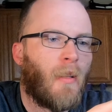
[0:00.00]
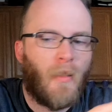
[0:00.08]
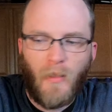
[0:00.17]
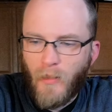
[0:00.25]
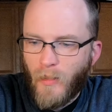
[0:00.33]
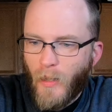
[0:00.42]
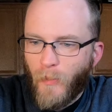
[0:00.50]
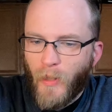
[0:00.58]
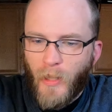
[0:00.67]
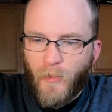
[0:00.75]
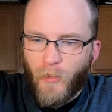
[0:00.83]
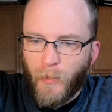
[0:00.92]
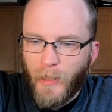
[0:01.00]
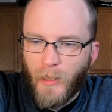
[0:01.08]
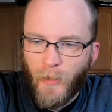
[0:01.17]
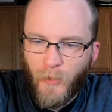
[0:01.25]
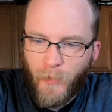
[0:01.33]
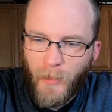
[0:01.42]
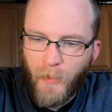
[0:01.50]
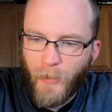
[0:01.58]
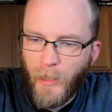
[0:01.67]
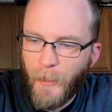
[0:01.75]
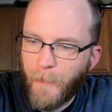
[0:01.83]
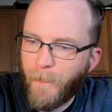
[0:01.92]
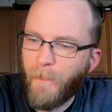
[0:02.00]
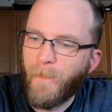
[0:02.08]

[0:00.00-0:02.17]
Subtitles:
That's not where that drill bit goes, but okay.